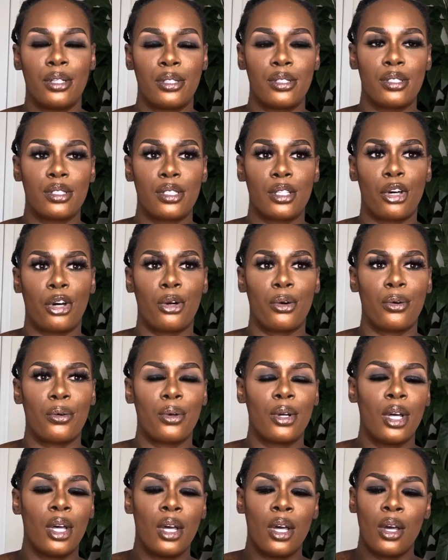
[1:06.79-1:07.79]

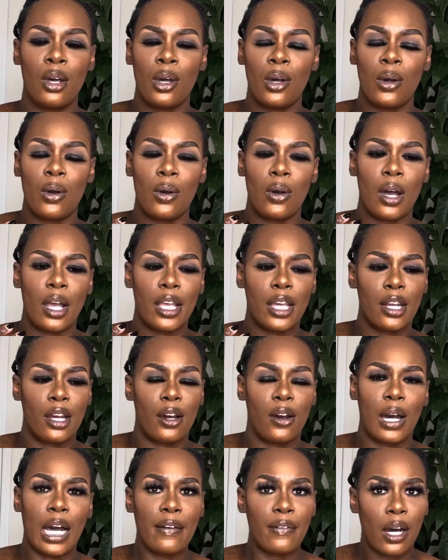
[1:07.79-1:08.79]
So, you
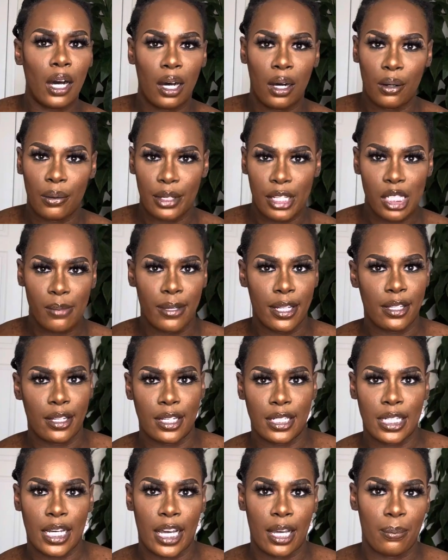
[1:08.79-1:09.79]
know, I've always been that
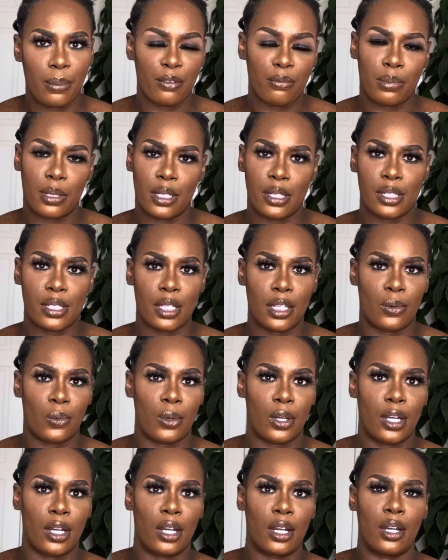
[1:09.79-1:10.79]
type of person
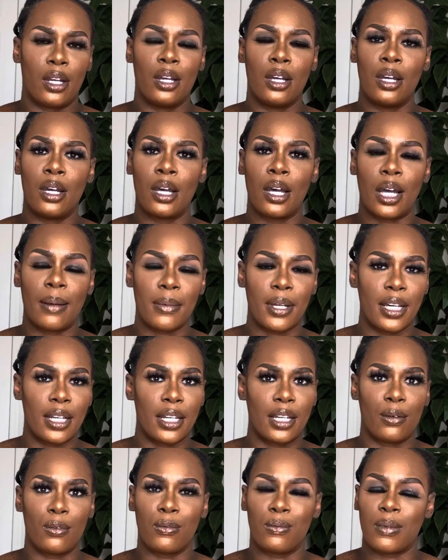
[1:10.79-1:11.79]
where I'm
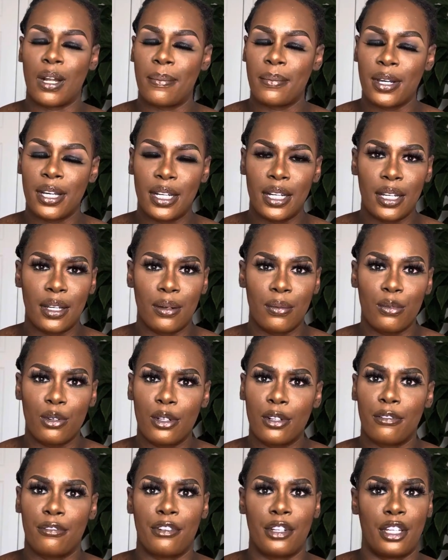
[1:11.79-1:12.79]
gonna
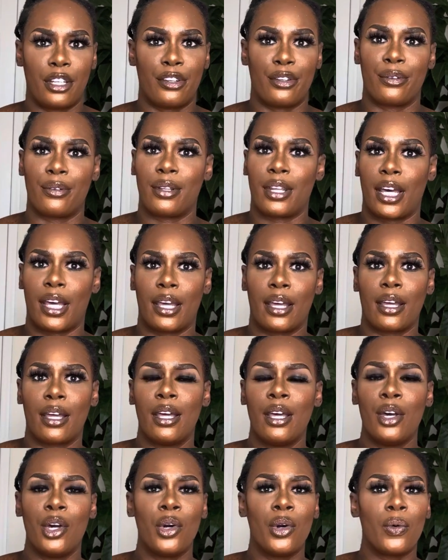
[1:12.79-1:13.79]
root for you. Like,
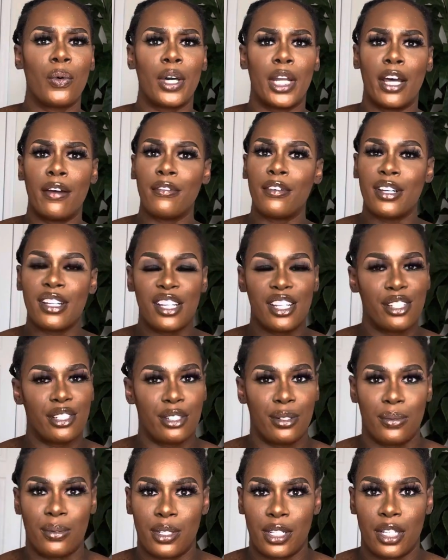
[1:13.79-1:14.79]
whatever it is
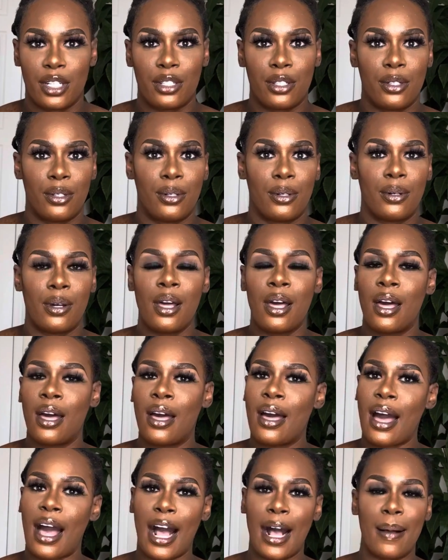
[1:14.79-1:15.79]
you wanna do,
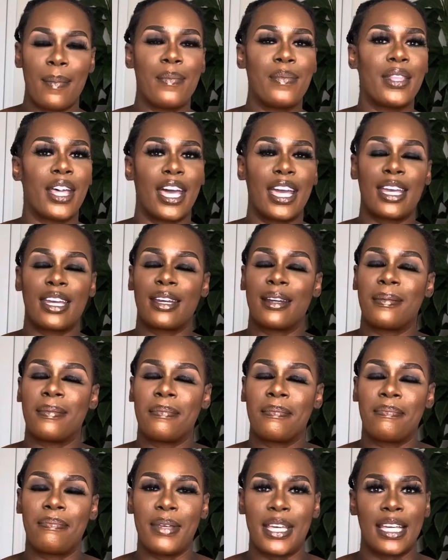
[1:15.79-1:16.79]
I'm like your
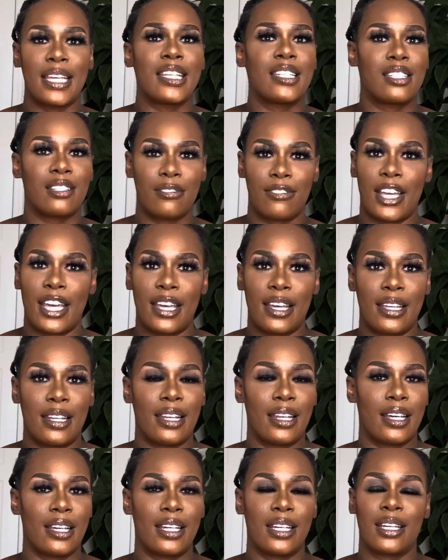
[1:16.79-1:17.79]
biggest fan.
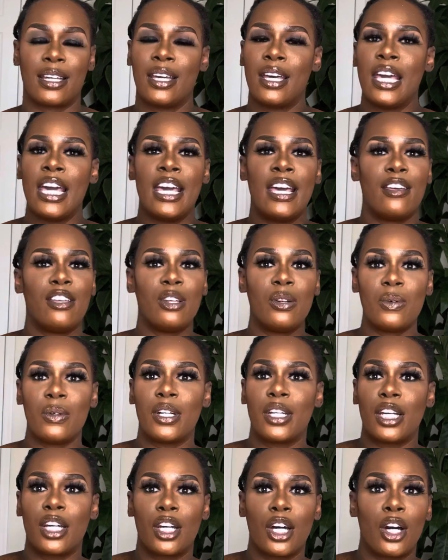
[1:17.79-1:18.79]
Like, you
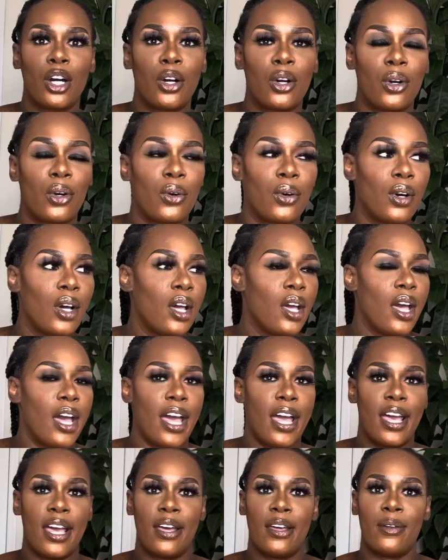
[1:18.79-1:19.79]
wanna go
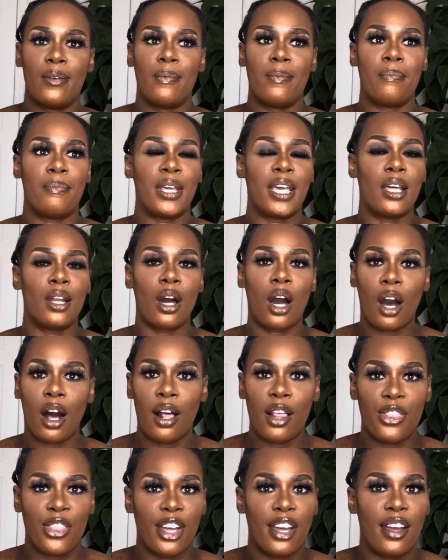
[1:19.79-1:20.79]
and be an
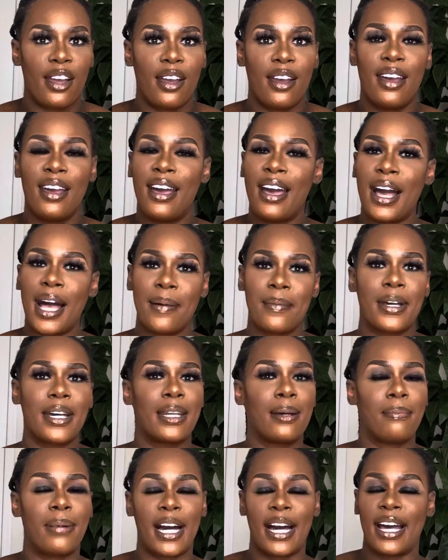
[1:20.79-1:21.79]
author, I'm
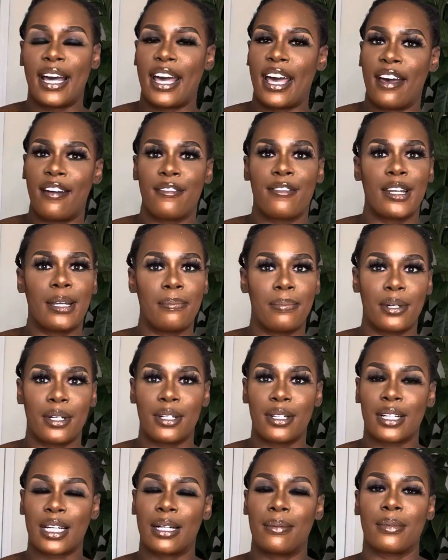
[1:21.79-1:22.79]
gonna buy every
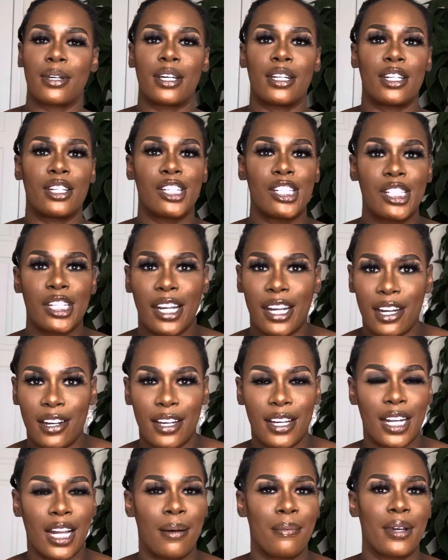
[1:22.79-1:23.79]
book, I'm gonna share
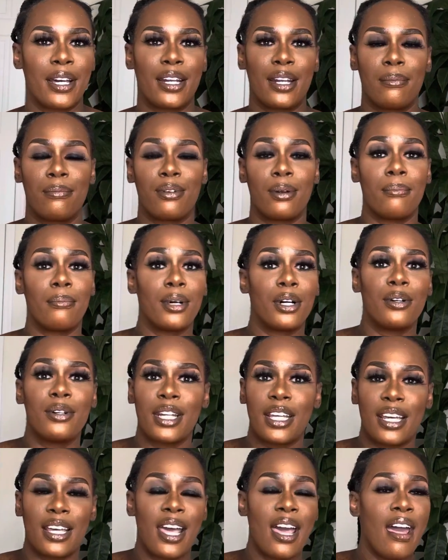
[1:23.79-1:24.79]
it, I'm gonna promote
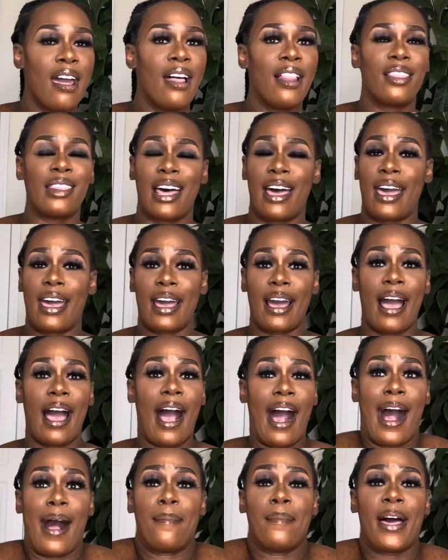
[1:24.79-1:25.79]
it. Like,
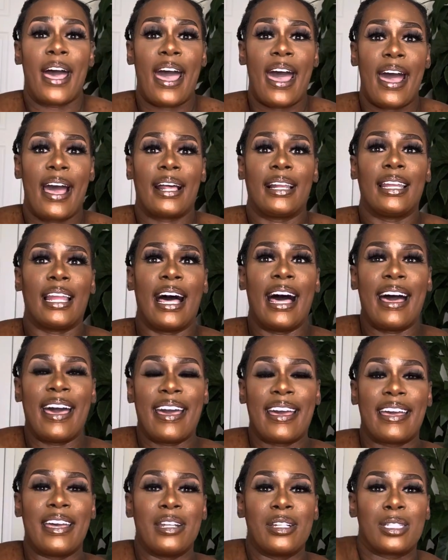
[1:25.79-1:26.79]
I'ma act
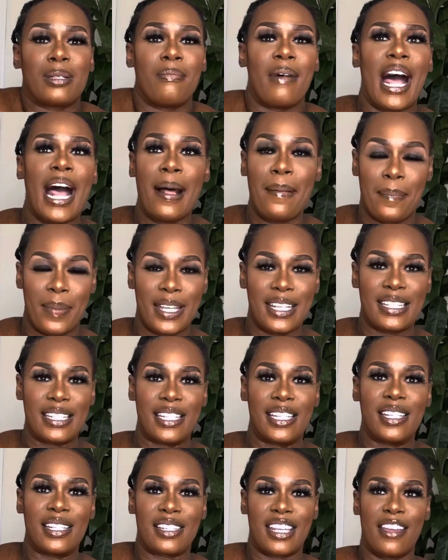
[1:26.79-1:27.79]
like it's my
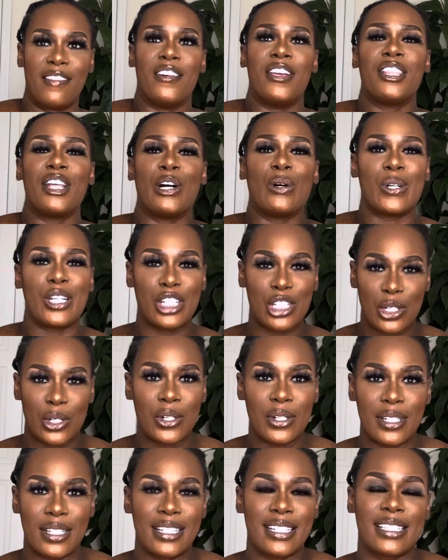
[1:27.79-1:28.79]
business, even though it's
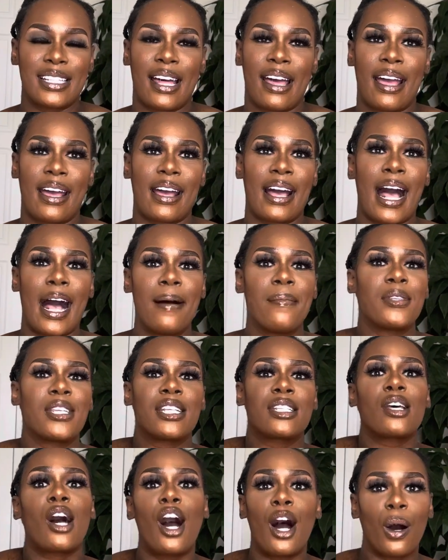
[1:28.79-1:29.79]
yours. Like, I'm
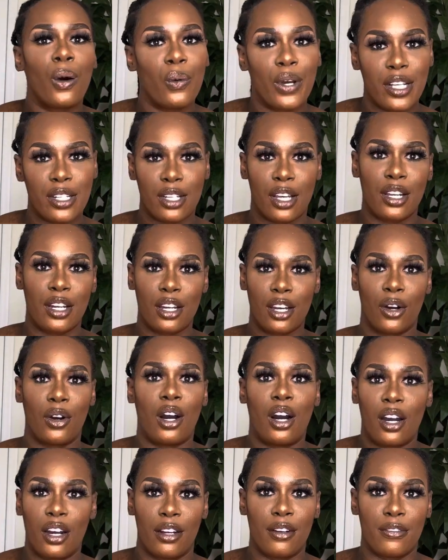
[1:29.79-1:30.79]
just always gonna go
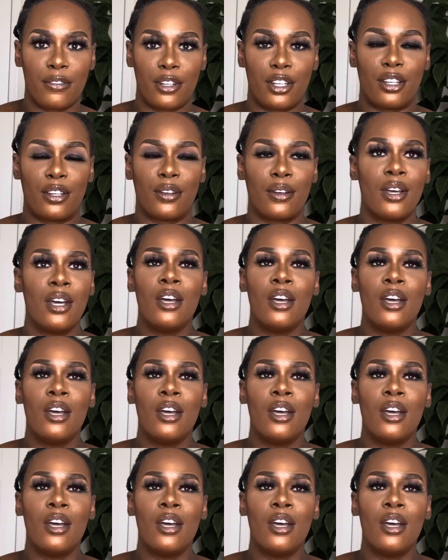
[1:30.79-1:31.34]
hard for you.